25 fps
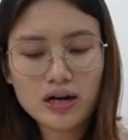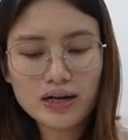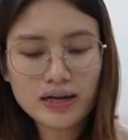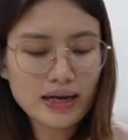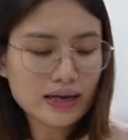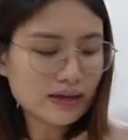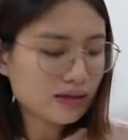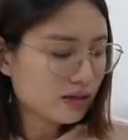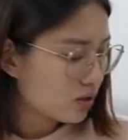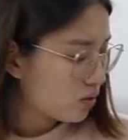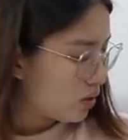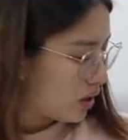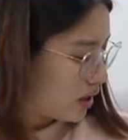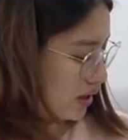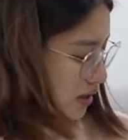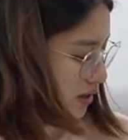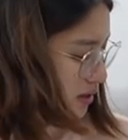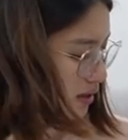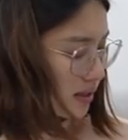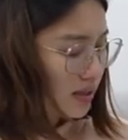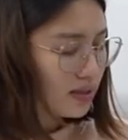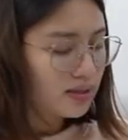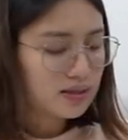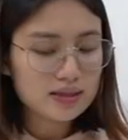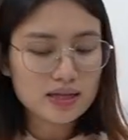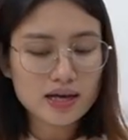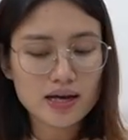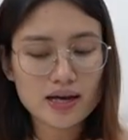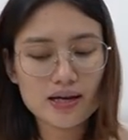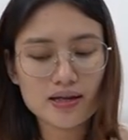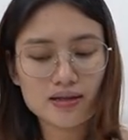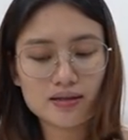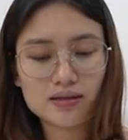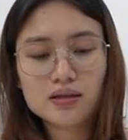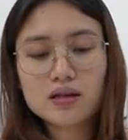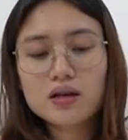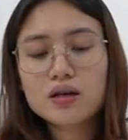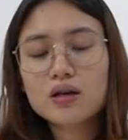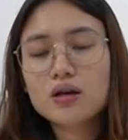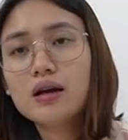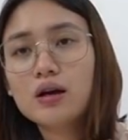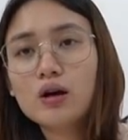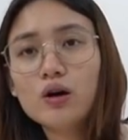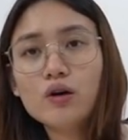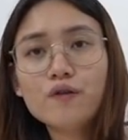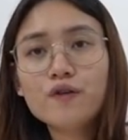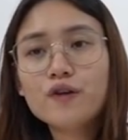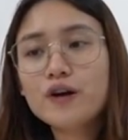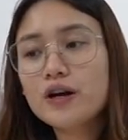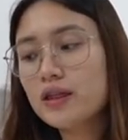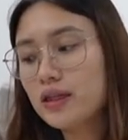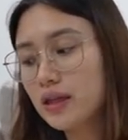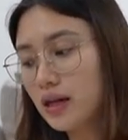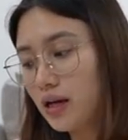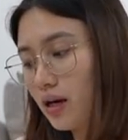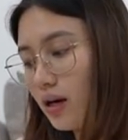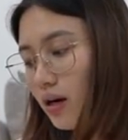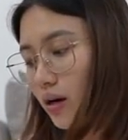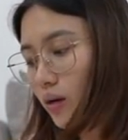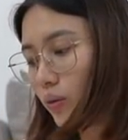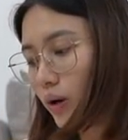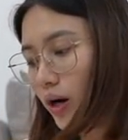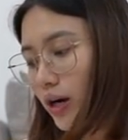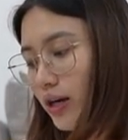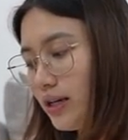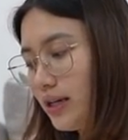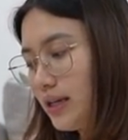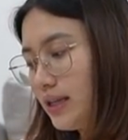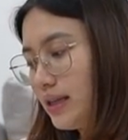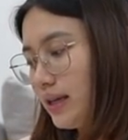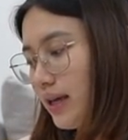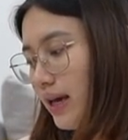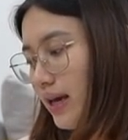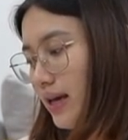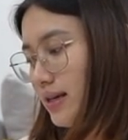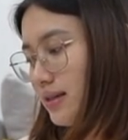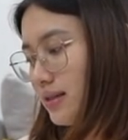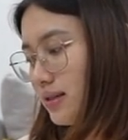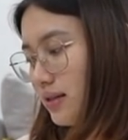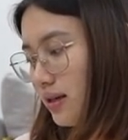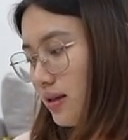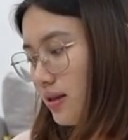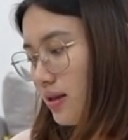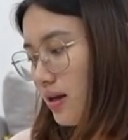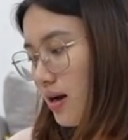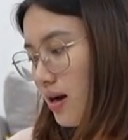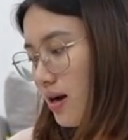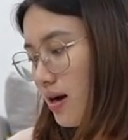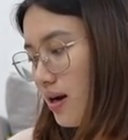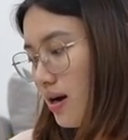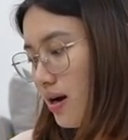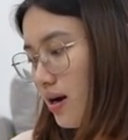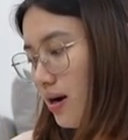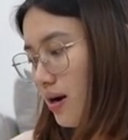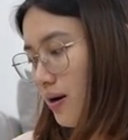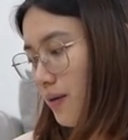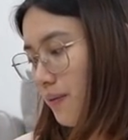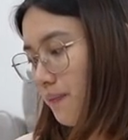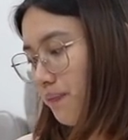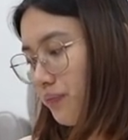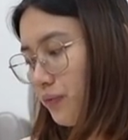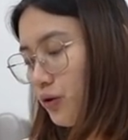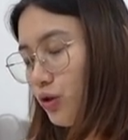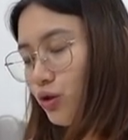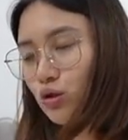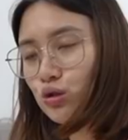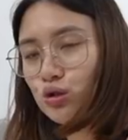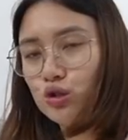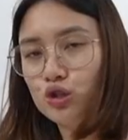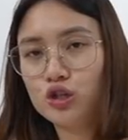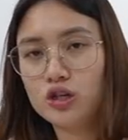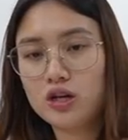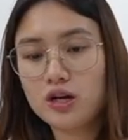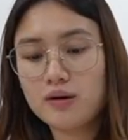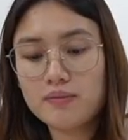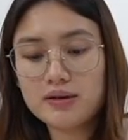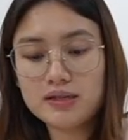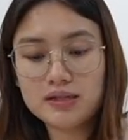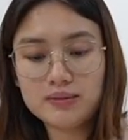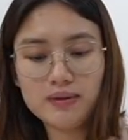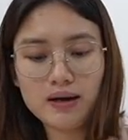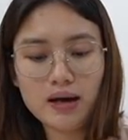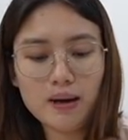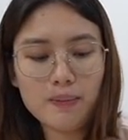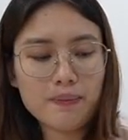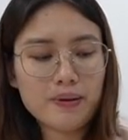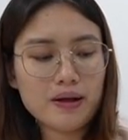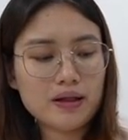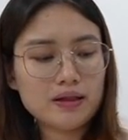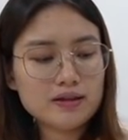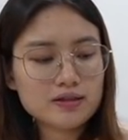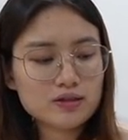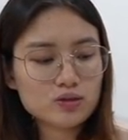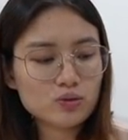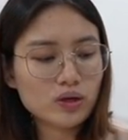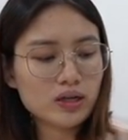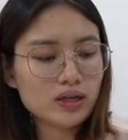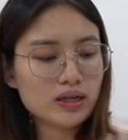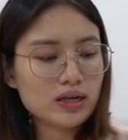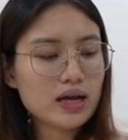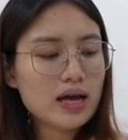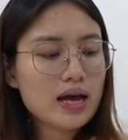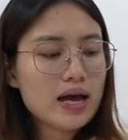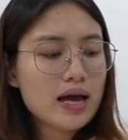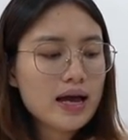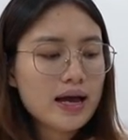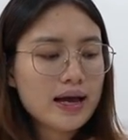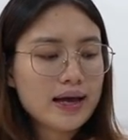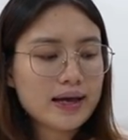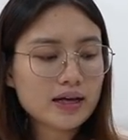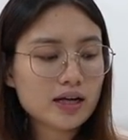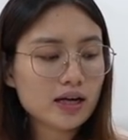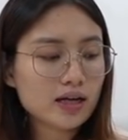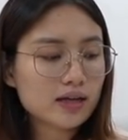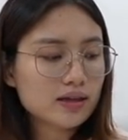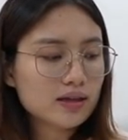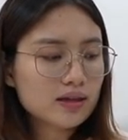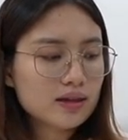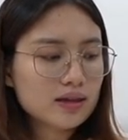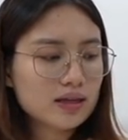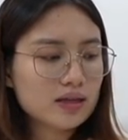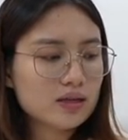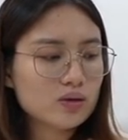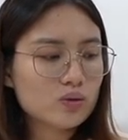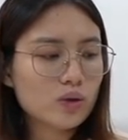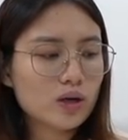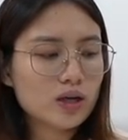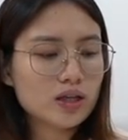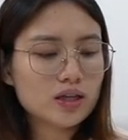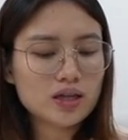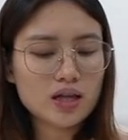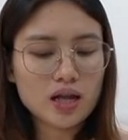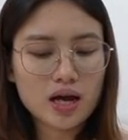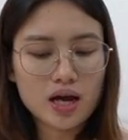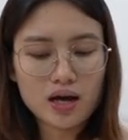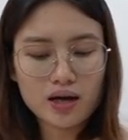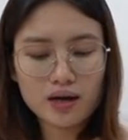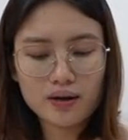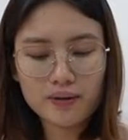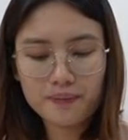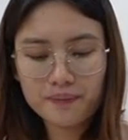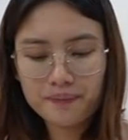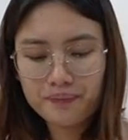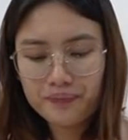again, the quality is nice. Go for a thicker one in case na gusto niyo ng mas makapal. This one, I got the thin one lang.